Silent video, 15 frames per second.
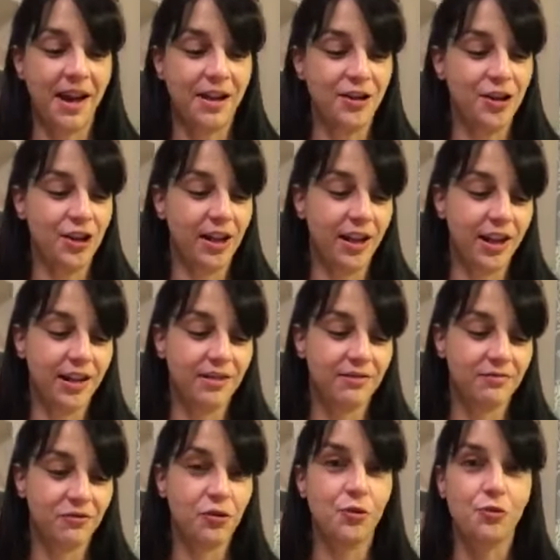actually
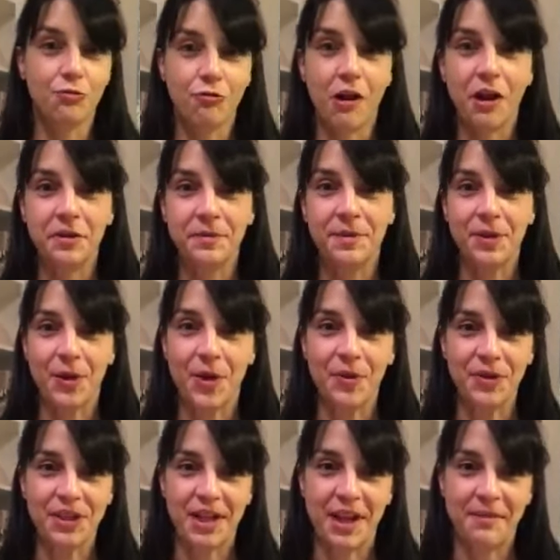sort of grasped the
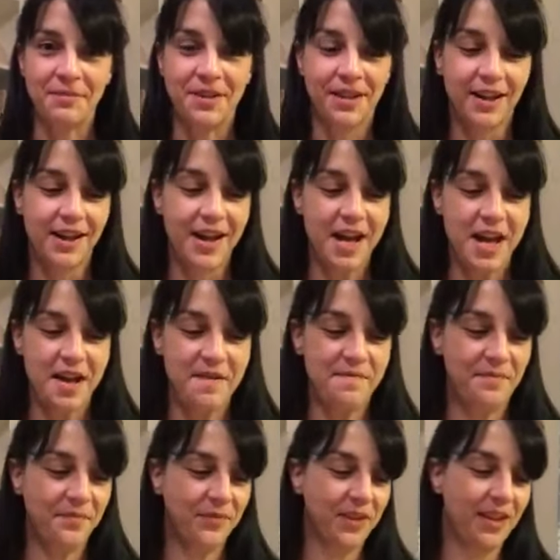concept
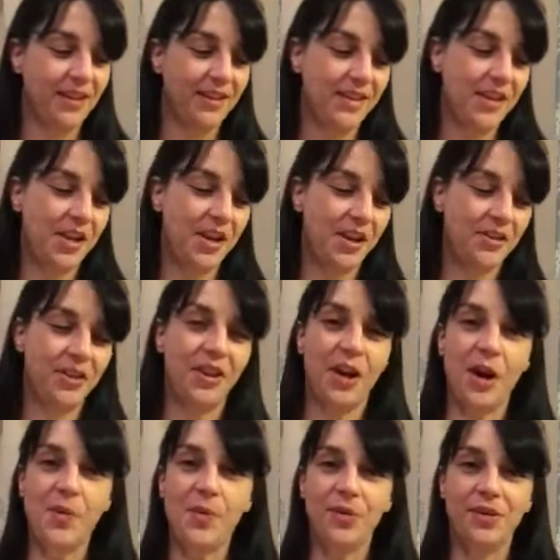
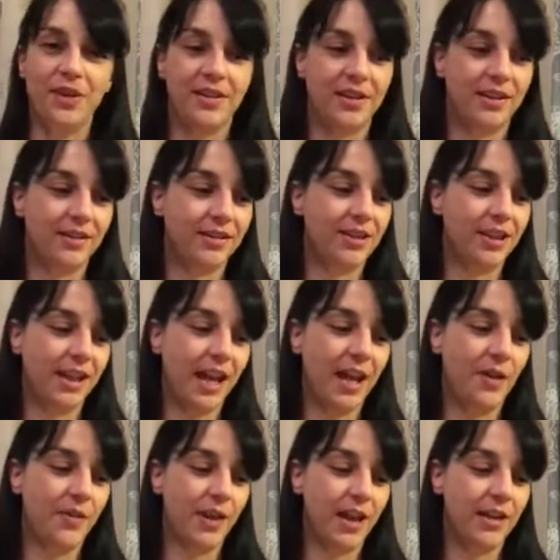that I wanted to get
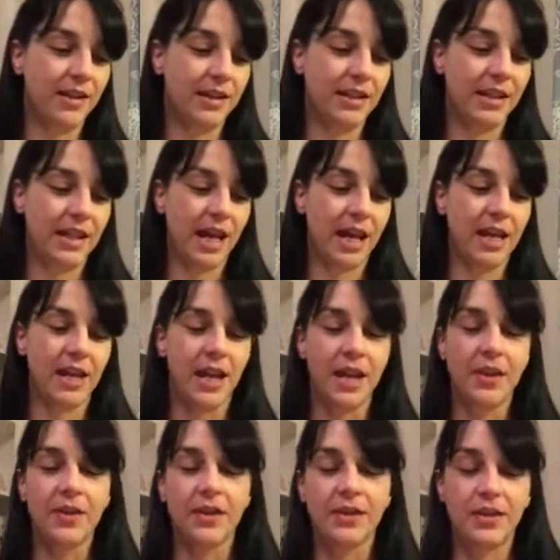out there. As I say,
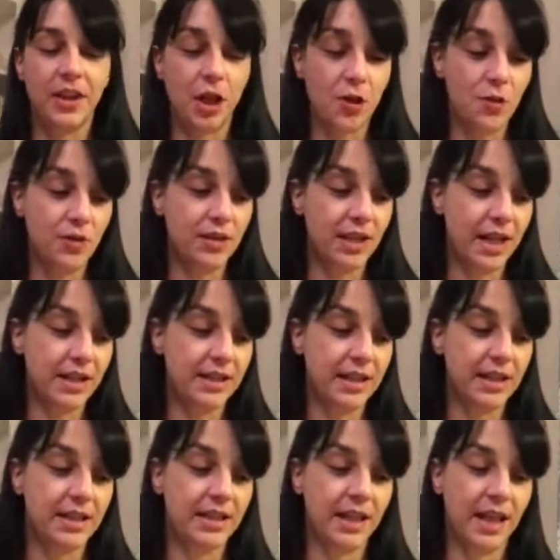those
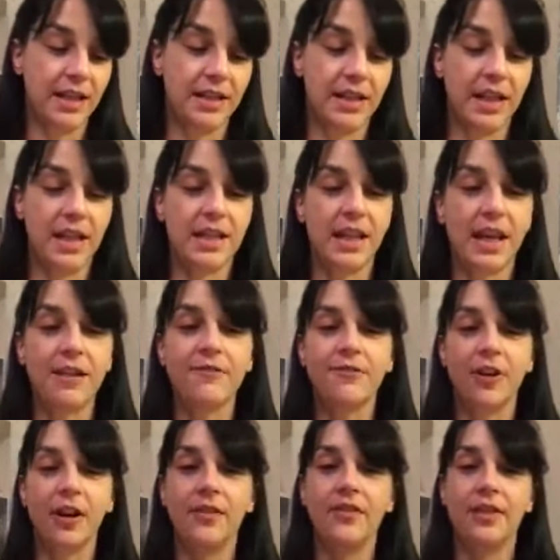nesting sets, these
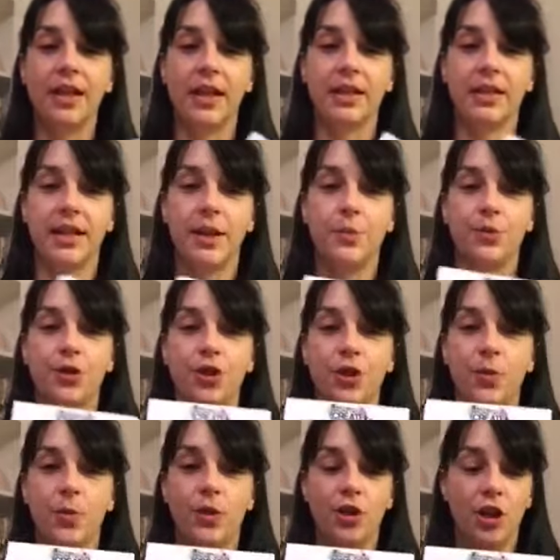A5 sets now,
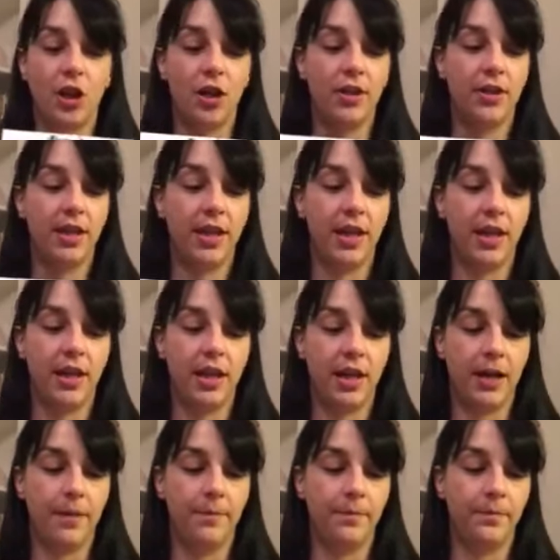which are the
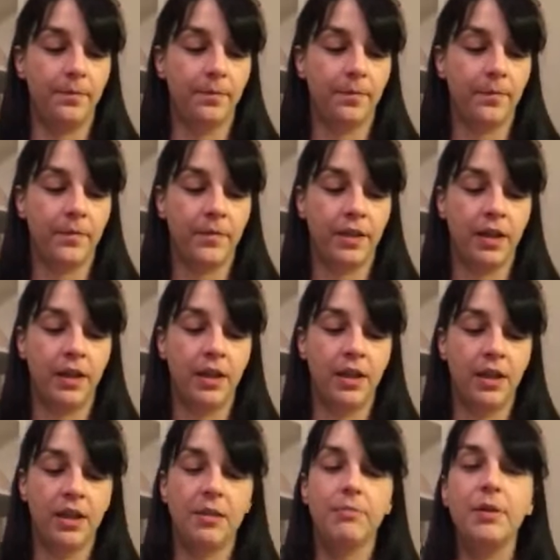
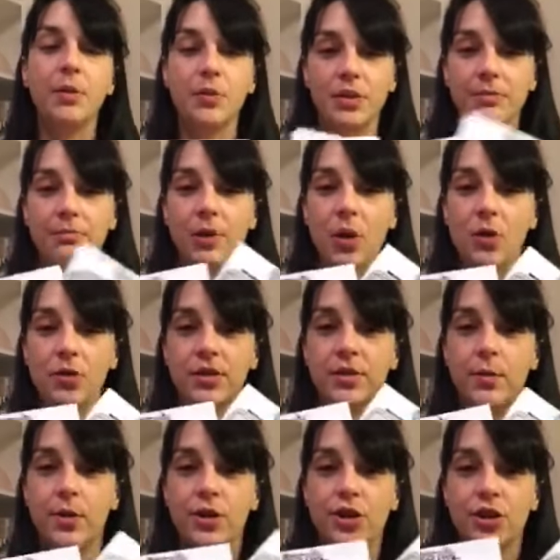building
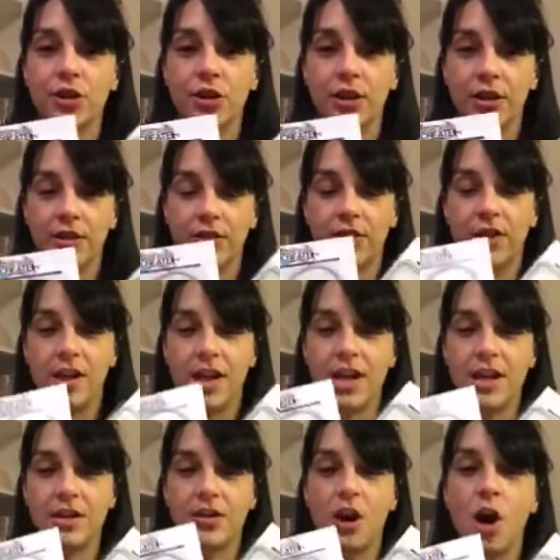blocks, which
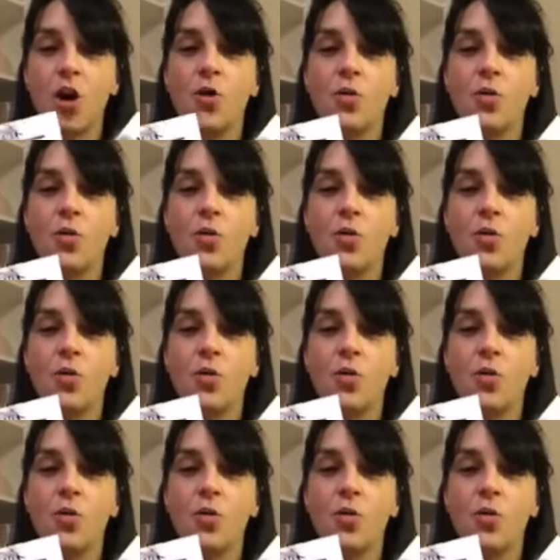the